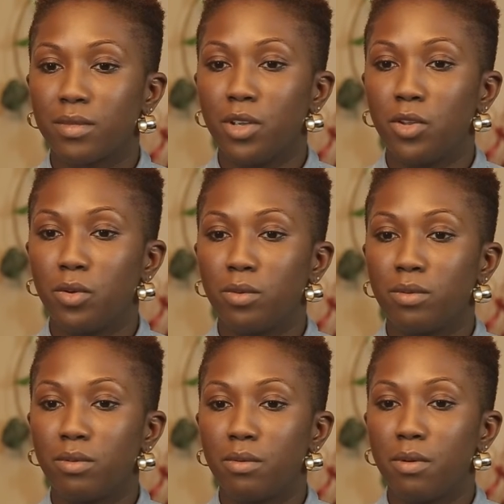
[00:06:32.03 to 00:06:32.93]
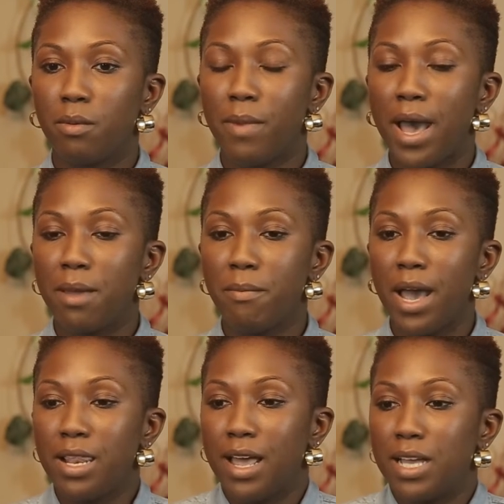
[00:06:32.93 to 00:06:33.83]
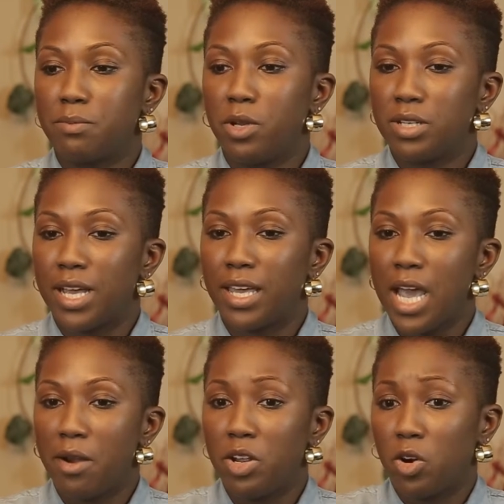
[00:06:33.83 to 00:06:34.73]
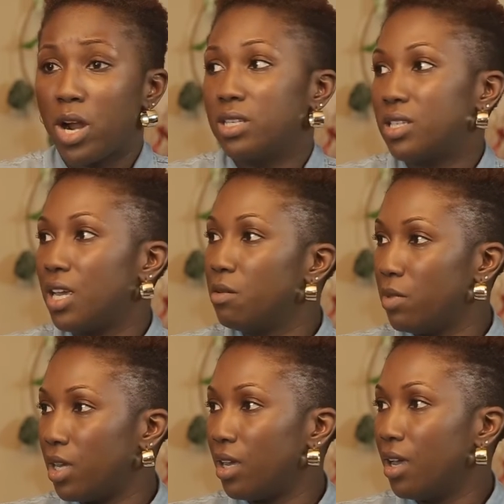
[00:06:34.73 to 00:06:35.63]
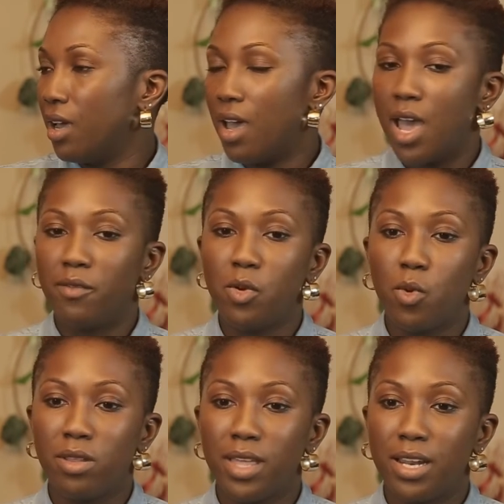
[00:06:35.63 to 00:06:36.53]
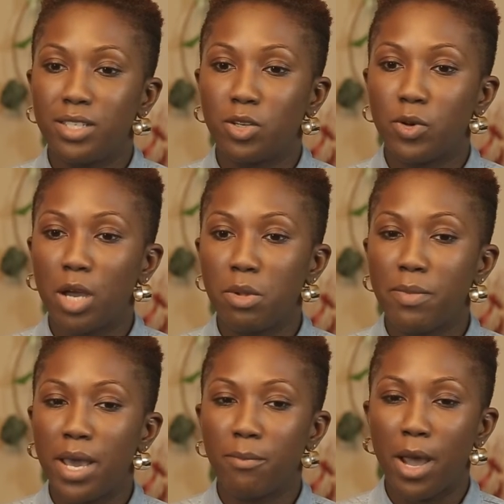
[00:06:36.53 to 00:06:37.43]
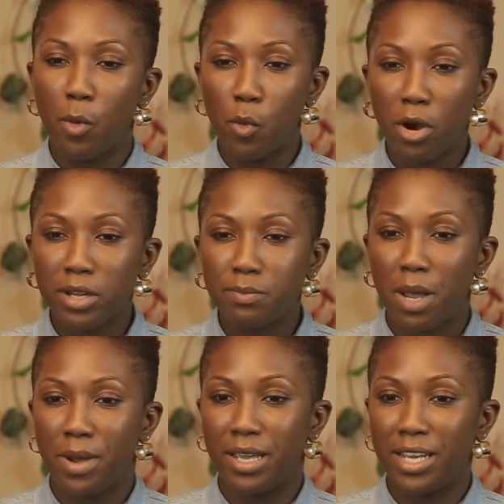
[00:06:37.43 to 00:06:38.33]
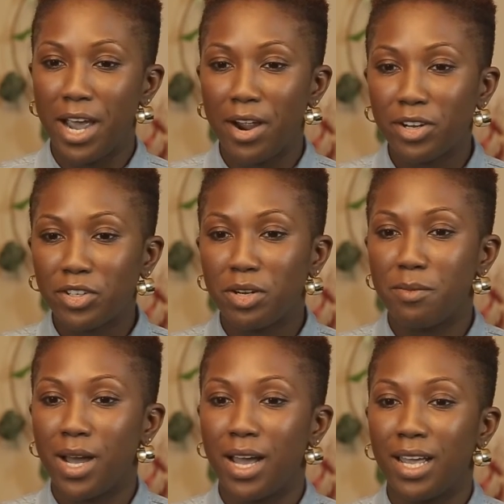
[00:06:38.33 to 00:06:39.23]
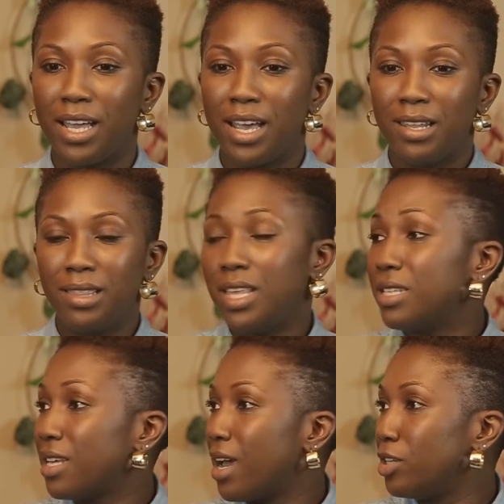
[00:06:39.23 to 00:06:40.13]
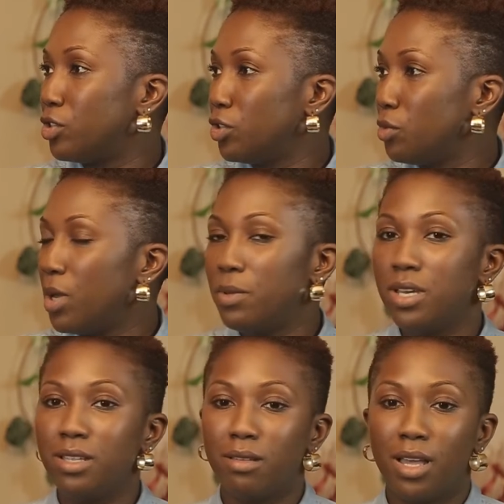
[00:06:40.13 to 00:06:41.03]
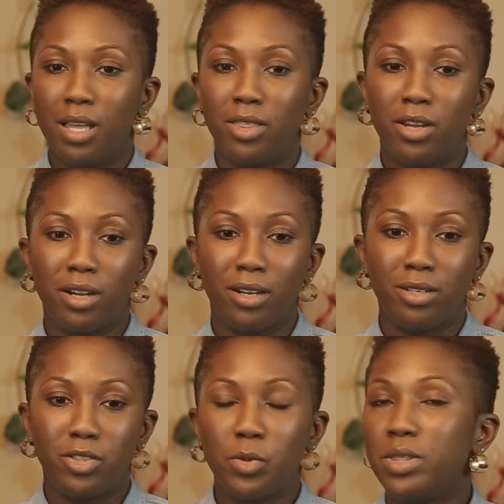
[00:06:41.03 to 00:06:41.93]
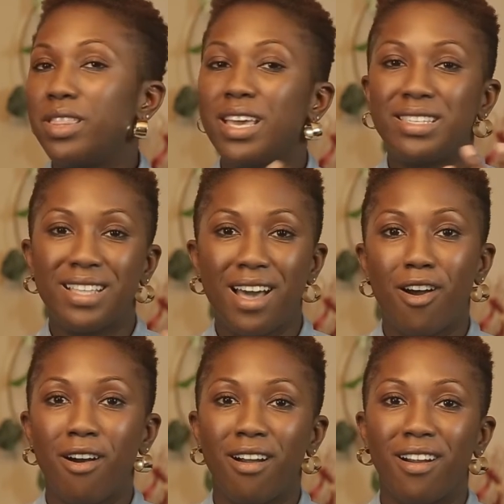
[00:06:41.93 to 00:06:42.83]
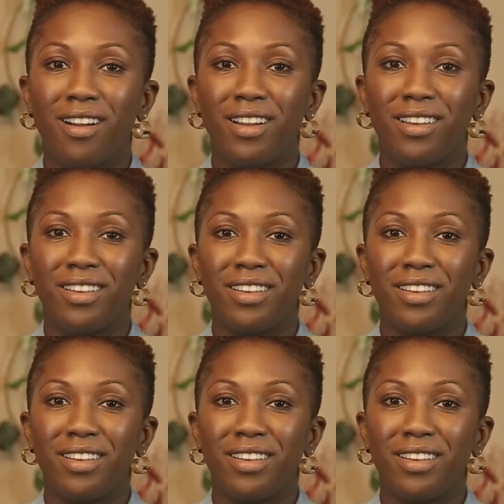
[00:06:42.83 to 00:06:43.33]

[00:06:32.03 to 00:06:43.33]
you know, by my lights, because I carry Christ in me, everyone that is around me, by my works, by my character, by the things that I do, maybe they're doing things that are